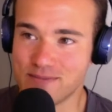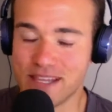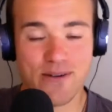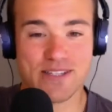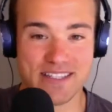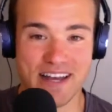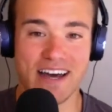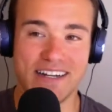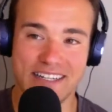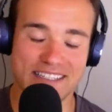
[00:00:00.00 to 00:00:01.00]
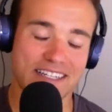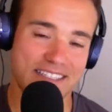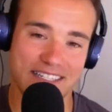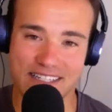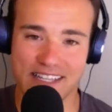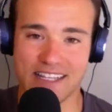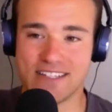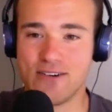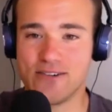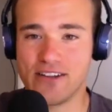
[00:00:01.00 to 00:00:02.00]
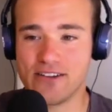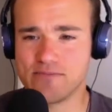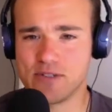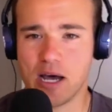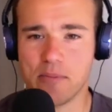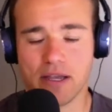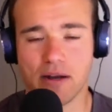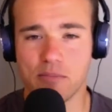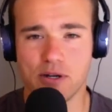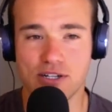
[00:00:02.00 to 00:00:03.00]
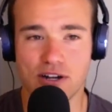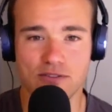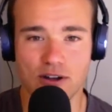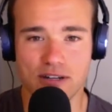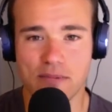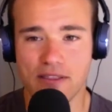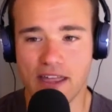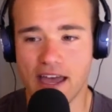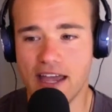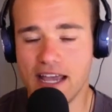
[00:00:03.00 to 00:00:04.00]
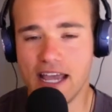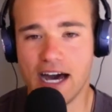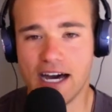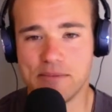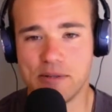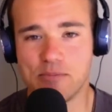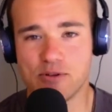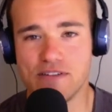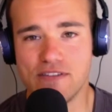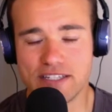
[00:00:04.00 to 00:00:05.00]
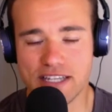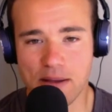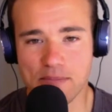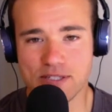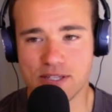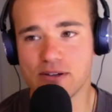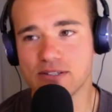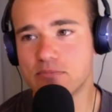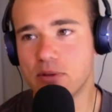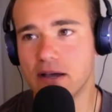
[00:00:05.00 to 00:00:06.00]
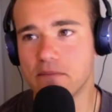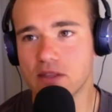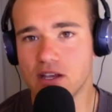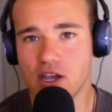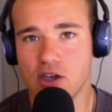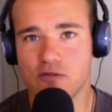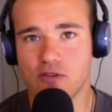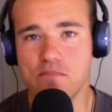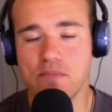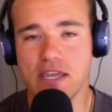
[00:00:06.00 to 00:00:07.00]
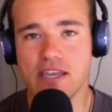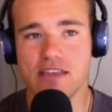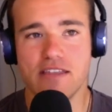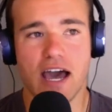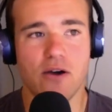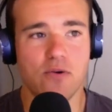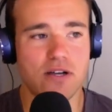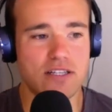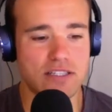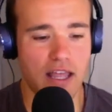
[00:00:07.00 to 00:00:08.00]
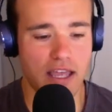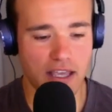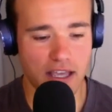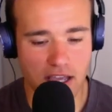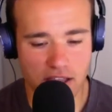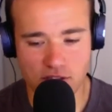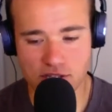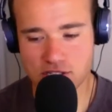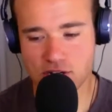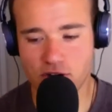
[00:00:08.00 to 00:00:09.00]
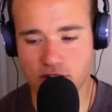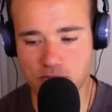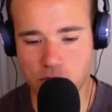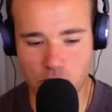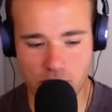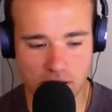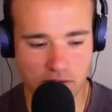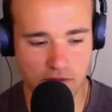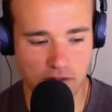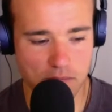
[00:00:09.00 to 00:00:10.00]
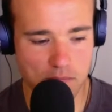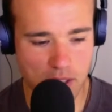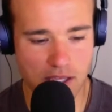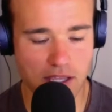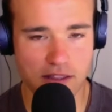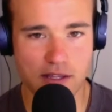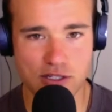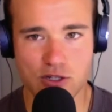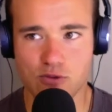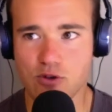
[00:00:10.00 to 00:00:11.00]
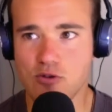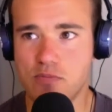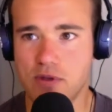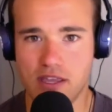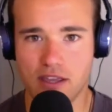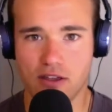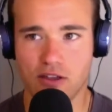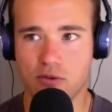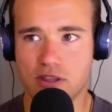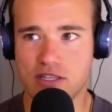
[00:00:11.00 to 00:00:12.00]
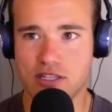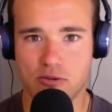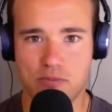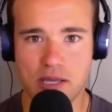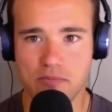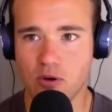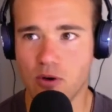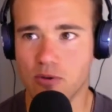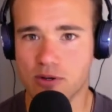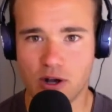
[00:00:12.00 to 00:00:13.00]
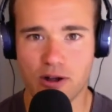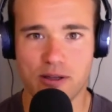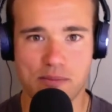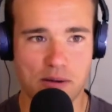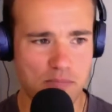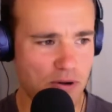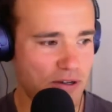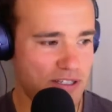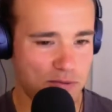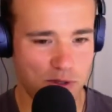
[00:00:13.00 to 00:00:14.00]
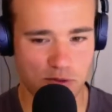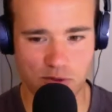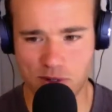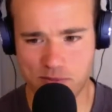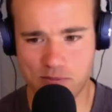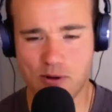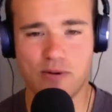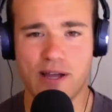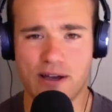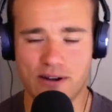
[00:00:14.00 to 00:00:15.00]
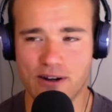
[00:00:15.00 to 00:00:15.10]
but that was not an easy decision. That's a whole nother topic, and I'm pretty sure I've talked about that in previous episodes. But for me, that was like the starting point of being in this group, being with these other people where we're talking about books, and we were pulling out